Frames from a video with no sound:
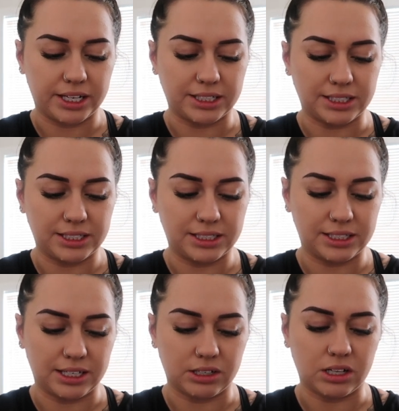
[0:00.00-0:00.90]

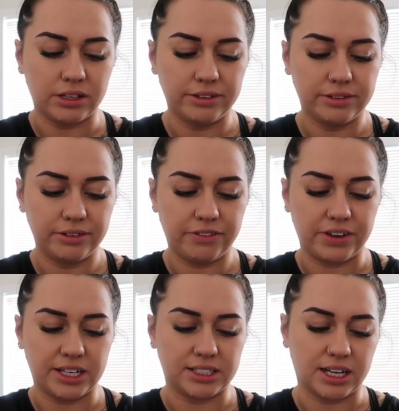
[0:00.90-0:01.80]
Conceal
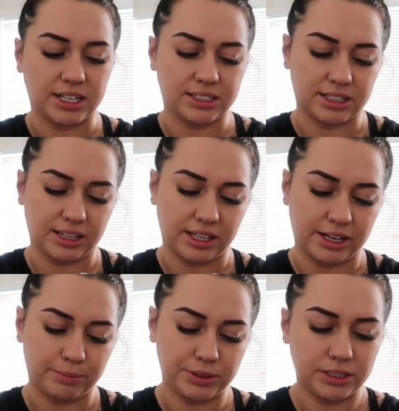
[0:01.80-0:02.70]
Face, Eyes, and
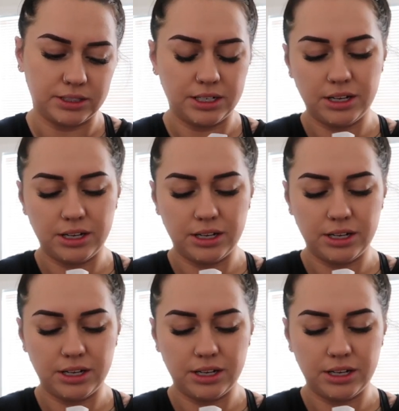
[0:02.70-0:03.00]
Lips.